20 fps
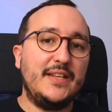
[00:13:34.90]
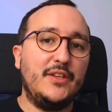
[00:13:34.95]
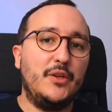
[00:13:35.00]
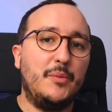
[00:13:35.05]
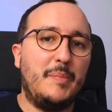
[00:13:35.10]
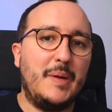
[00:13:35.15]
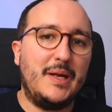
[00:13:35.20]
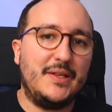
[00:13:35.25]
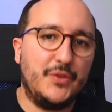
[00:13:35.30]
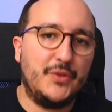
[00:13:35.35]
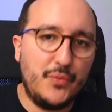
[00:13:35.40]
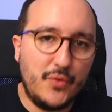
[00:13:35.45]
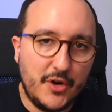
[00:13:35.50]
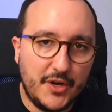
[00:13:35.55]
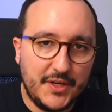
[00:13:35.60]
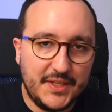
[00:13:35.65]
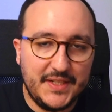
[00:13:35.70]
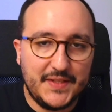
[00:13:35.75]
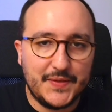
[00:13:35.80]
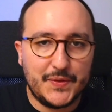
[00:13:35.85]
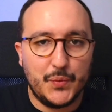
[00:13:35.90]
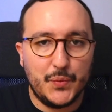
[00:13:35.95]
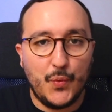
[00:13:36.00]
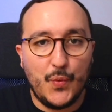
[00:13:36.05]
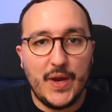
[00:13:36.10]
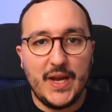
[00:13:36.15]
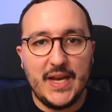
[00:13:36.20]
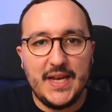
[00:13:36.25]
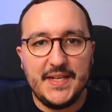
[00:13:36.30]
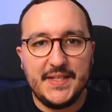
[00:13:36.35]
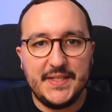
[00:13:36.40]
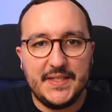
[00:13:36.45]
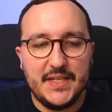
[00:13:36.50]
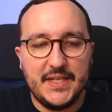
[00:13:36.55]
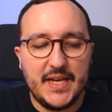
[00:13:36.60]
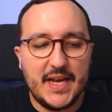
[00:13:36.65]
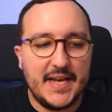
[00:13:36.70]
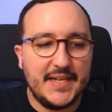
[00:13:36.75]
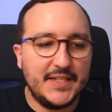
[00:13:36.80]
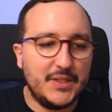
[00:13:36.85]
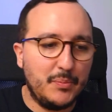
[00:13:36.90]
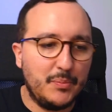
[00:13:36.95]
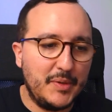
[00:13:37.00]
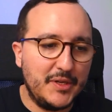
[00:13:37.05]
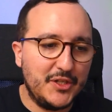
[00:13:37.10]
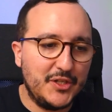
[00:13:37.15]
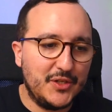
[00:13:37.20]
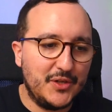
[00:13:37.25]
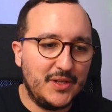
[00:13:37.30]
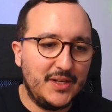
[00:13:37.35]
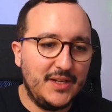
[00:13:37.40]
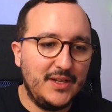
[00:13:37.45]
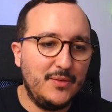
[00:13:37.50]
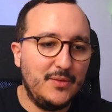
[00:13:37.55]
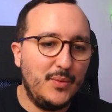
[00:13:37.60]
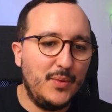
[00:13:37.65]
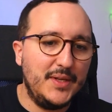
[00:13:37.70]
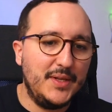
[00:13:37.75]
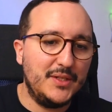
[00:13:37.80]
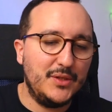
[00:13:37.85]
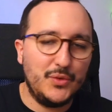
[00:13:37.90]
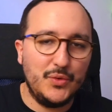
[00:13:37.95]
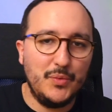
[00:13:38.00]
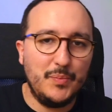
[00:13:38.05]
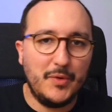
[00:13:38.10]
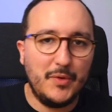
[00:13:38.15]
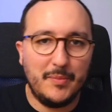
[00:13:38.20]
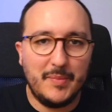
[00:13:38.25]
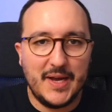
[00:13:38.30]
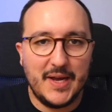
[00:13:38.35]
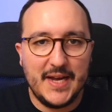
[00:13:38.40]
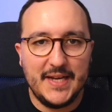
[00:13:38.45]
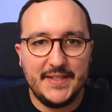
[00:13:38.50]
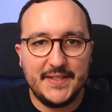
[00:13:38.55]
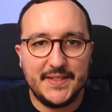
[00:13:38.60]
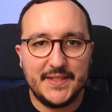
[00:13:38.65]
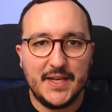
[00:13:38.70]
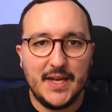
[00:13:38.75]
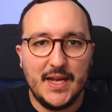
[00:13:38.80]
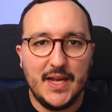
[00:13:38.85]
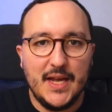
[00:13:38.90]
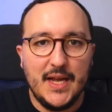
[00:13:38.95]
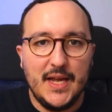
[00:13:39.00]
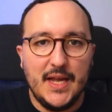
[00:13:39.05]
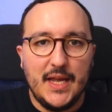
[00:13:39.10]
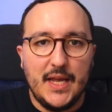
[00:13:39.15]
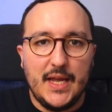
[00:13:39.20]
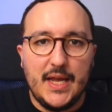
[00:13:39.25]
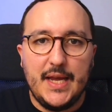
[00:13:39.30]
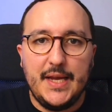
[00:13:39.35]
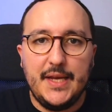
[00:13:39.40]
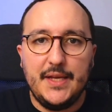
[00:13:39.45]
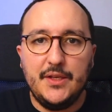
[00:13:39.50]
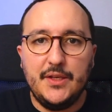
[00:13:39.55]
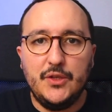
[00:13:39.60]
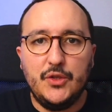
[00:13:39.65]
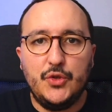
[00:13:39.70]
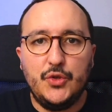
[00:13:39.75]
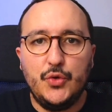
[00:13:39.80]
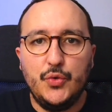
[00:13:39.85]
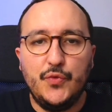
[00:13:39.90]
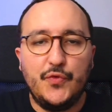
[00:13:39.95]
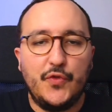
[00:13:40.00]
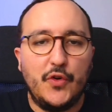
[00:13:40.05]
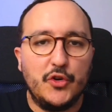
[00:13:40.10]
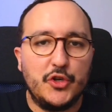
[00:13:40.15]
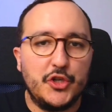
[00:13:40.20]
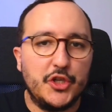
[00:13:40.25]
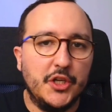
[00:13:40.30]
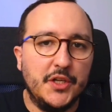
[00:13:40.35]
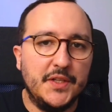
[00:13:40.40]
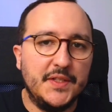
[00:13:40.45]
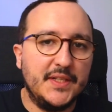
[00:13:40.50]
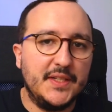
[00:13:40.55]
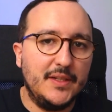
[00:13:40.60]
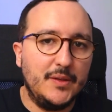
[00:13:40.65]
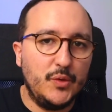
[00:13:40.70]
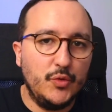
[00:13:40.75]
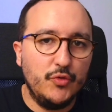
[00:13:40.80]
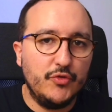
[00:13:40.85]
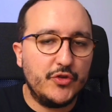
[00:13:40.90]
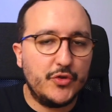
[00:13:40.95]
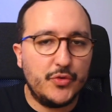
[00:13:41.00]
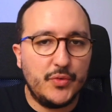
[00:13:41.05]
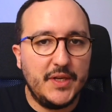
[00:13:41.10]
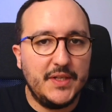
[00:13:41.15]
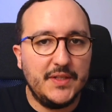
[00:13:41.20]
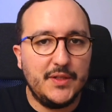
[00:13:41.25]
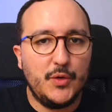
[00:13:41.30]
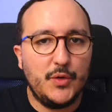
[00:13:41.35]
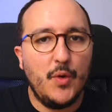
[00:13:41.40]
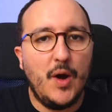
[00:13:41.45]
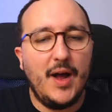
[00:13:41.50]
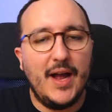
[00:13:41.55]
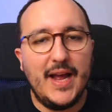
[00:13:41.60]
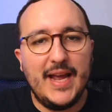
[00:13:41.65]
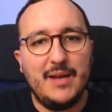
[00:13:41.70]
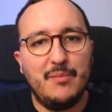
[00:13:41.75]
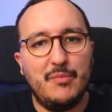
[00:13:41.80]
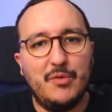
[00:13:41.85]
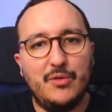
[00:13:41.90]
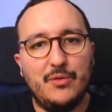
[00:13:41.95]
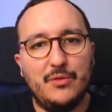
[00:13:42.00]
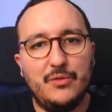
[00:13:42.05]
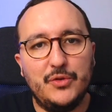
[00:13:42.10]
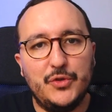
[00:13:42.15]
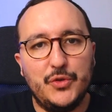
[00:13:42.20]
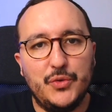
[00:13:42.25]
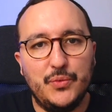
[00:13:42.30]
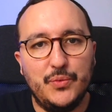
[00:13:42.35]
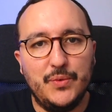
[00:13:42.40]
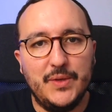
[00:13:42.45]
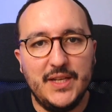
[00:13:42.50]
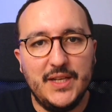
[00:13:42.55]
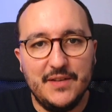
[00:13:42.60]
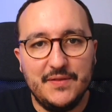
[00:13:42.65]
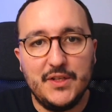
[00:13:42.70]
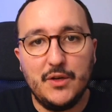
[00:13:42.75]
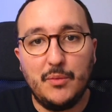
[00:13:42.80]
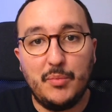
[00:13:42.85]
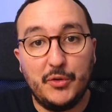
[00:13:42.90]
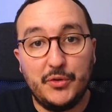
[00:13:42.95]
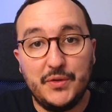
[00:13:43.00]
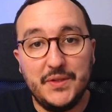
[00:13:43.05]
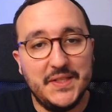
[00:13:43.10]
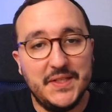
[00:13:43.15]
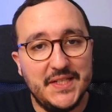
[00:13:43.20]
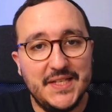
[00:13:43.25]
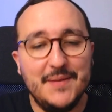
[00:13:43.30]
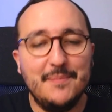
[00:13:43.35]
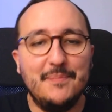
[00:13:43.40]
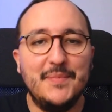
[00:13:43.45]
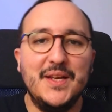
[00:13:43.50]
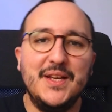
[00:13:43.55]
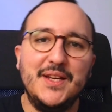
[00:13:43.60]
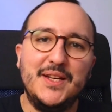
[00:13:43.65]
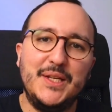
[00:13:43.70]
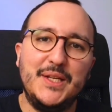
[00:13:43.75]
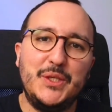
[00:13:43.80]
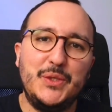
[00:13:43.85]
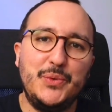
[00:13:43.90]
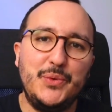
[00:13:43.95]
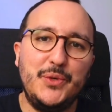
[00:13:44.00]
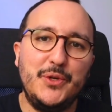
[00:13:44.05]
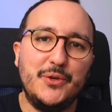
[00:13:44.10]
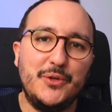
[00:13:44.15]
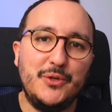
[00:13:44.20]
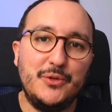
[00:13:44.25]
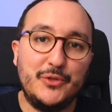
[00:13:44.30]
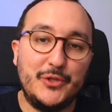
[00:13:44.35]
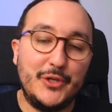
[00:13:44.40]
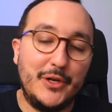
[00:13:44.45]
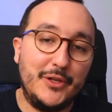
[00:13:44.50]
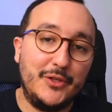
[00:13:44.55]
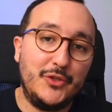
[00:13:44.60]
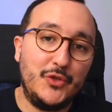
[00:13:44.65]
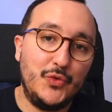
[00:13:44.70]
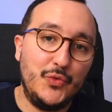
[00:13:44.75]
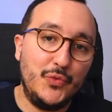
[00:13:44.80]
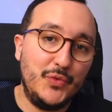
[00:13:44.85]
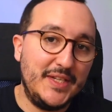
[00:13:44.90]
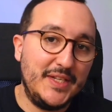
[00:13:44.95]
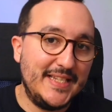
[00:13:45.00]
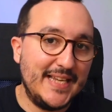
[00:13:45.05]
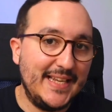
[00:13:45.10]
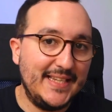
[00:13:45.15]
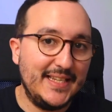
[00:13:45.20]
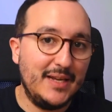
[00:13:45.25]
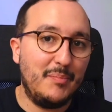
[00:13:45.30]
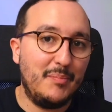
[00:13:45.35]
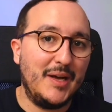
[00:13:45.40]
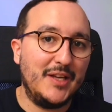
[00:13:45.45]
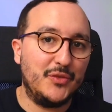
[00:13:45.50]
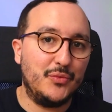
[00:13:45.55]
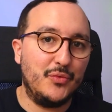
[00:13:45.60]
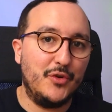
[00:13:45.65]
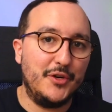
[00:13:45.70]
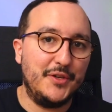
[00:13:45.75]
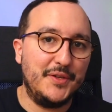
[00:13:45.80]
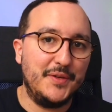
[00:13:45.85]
a password, it's really easy, especially with Superbase. In two functions and two screens, you are able to give the opportunity to your user to reset their password.